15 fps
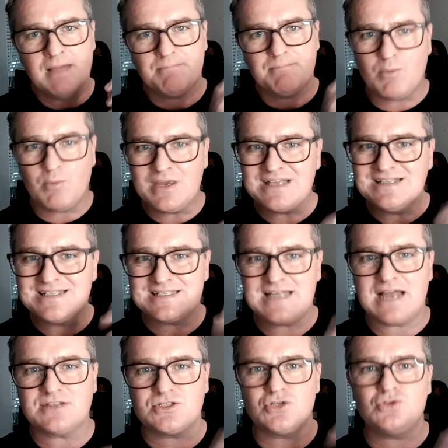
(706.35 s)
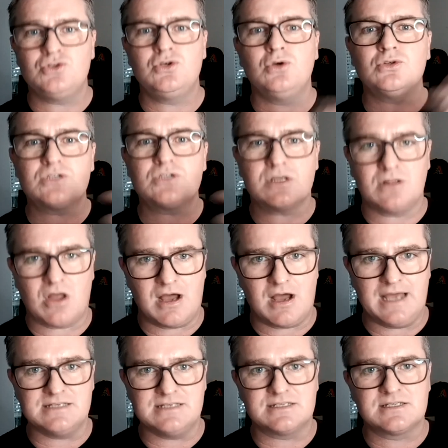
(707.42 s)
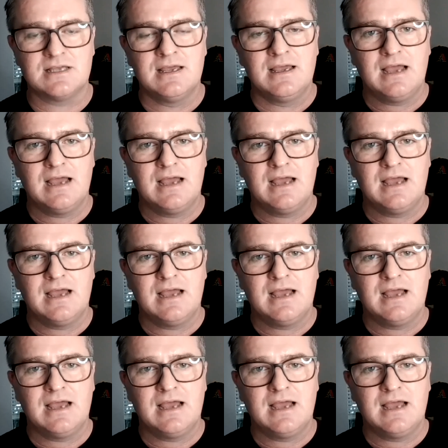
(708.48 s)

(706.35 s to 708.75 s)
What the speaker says: but we can start to utilize